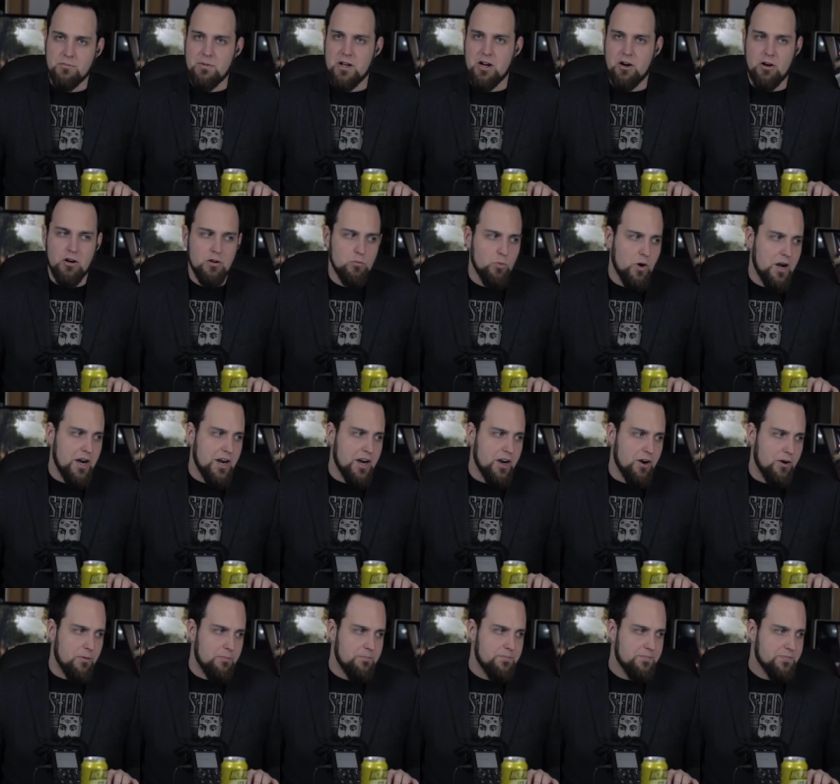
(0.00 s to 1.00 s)
Talk about
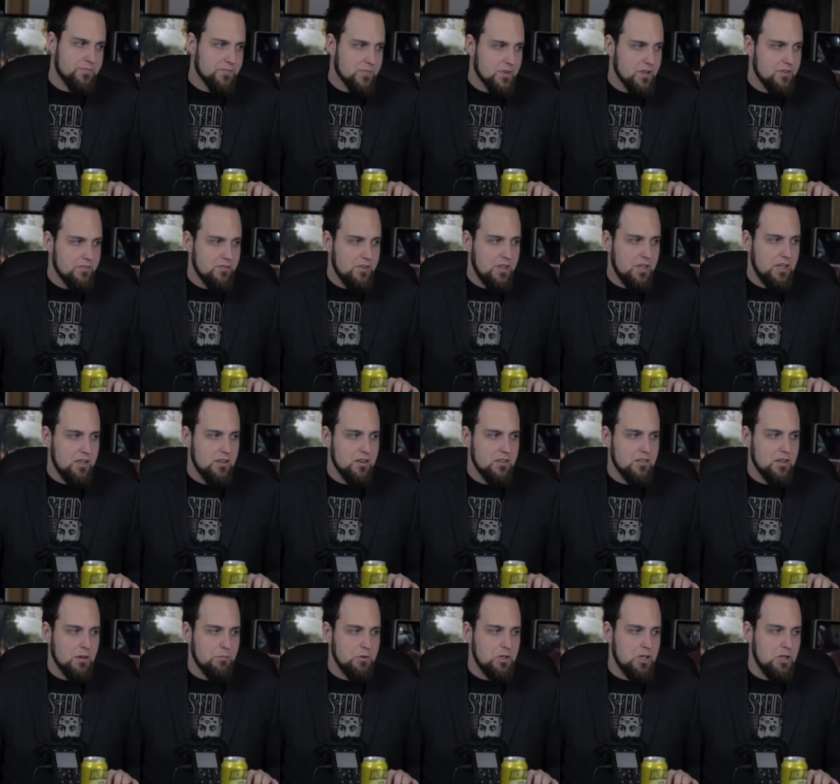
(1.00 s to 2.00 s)
hardware.
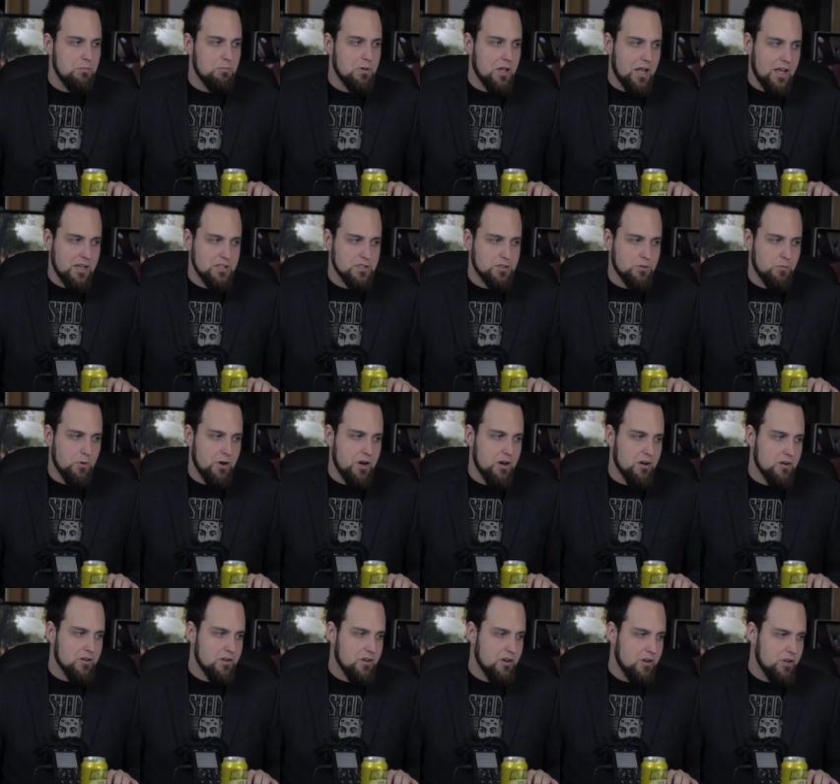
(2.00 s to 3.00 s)
The WD Black
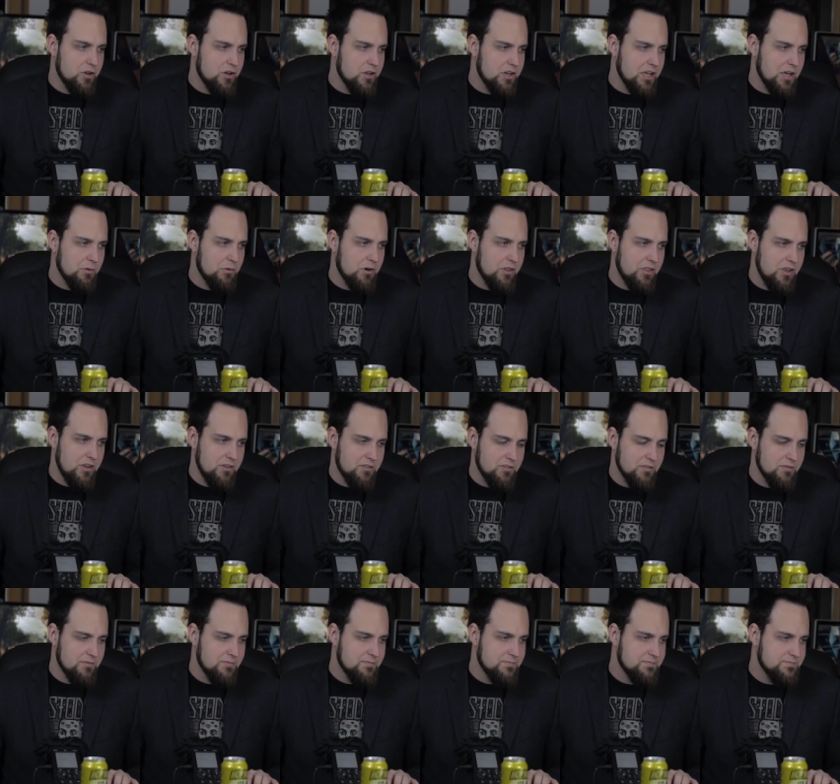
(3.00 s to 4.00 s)
Squared. Are you going to get one of
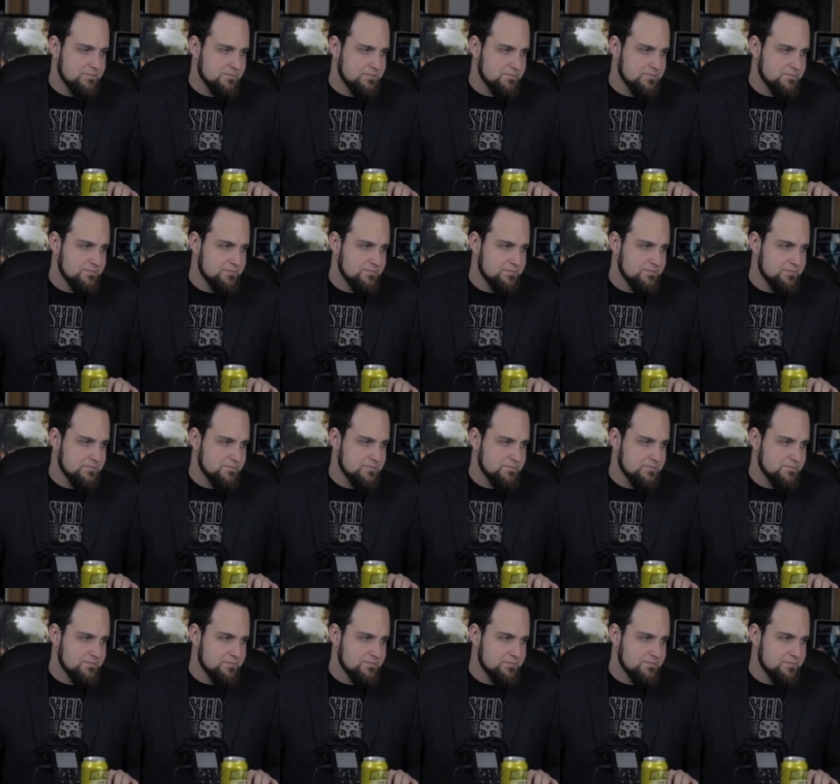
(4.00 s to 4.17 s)
these?